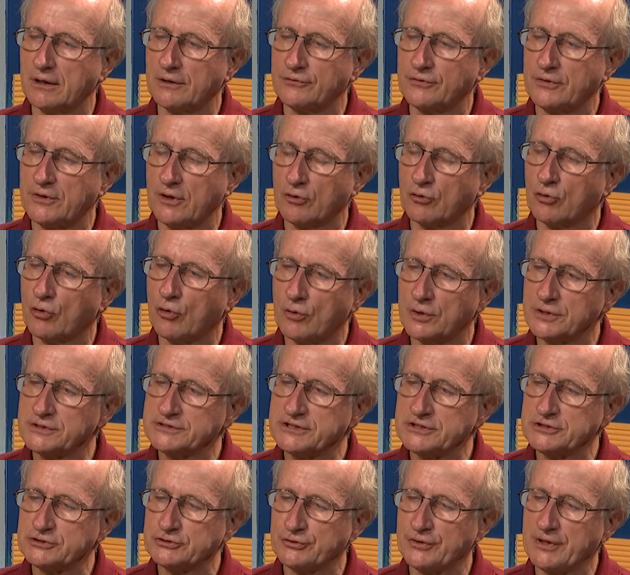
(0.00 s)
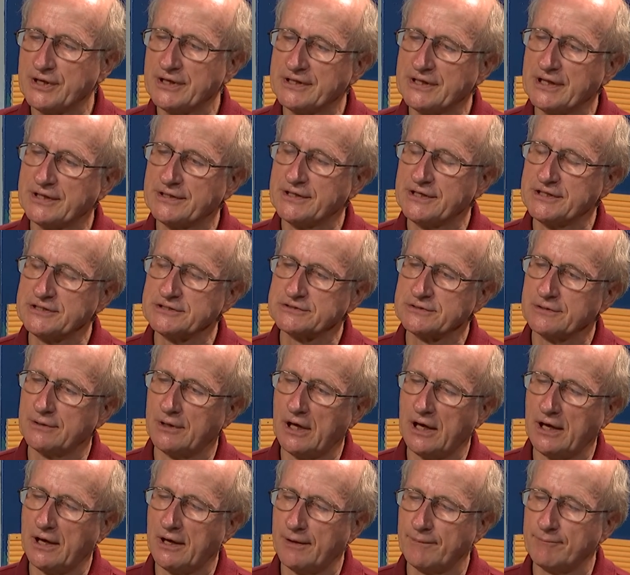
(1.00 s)
they're always intrigued that these
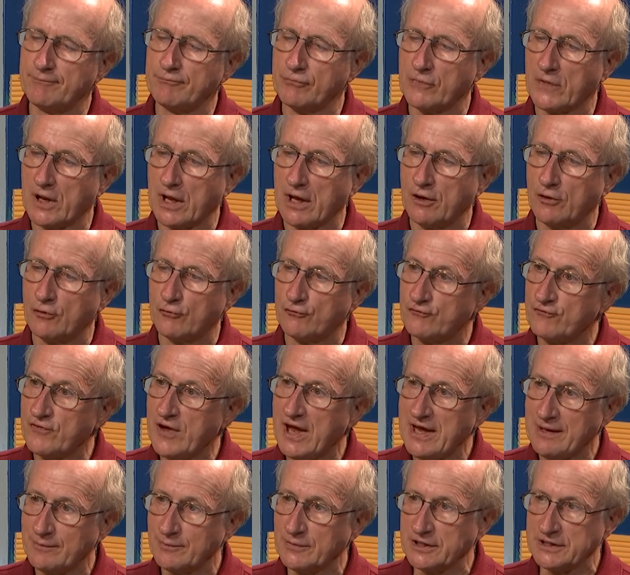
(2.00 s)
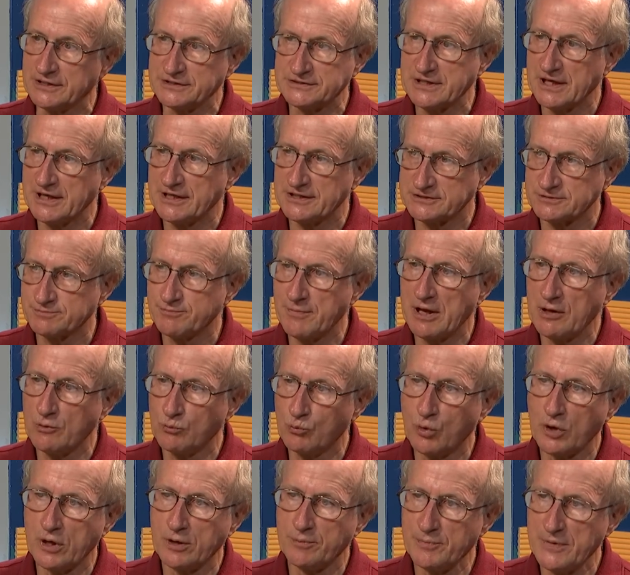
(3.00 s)
um, families, and it's
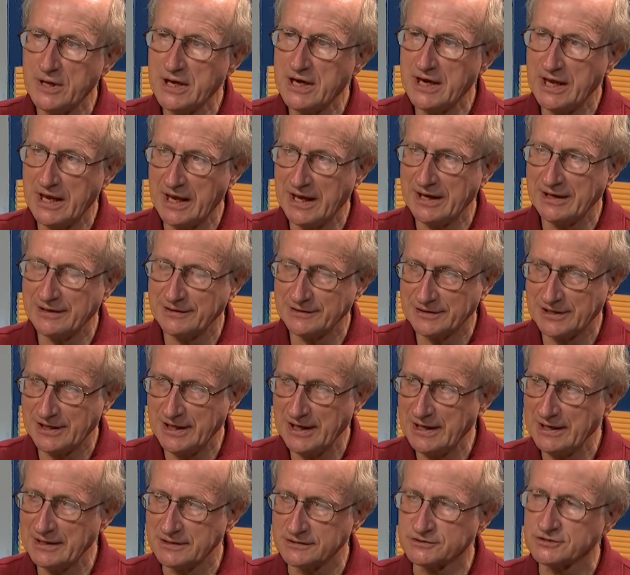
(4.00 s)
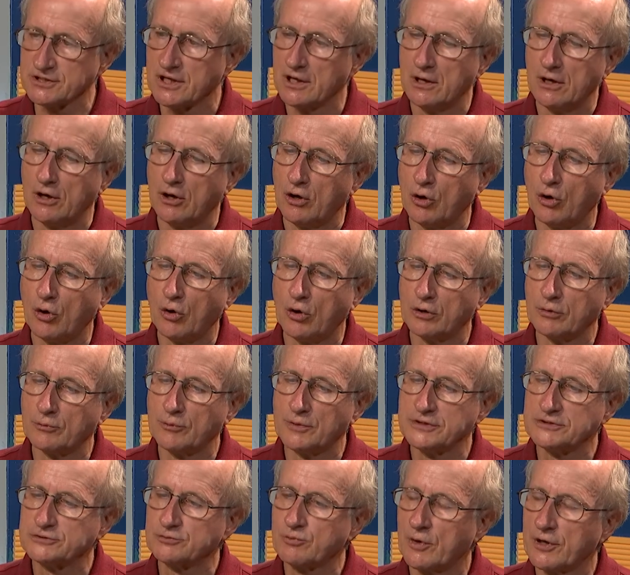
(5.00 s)
men, women, and kids,
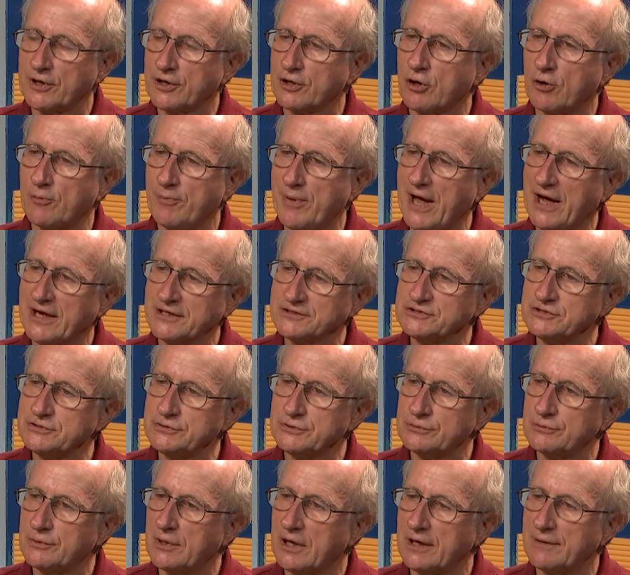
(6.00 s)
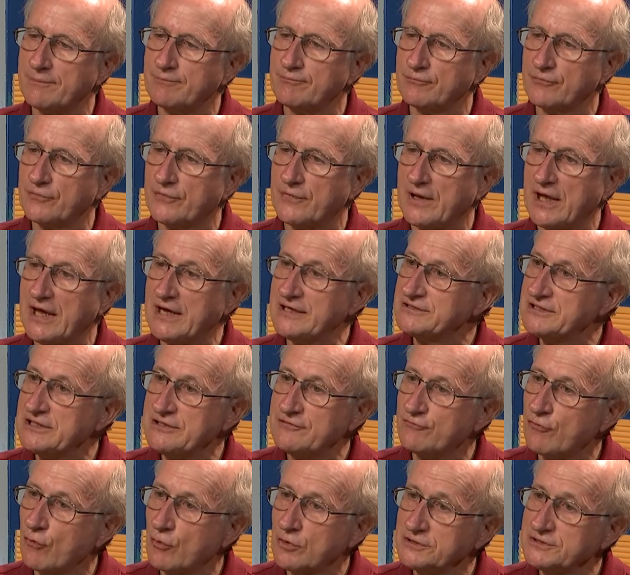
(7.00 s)
always want to go back to um,
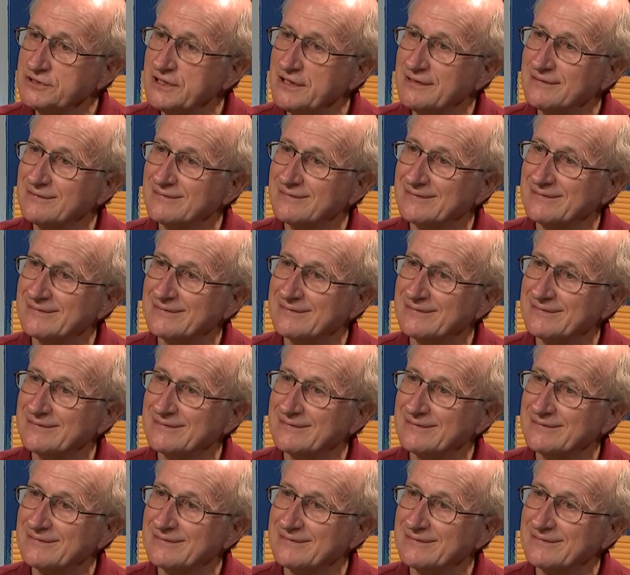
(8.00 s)
1814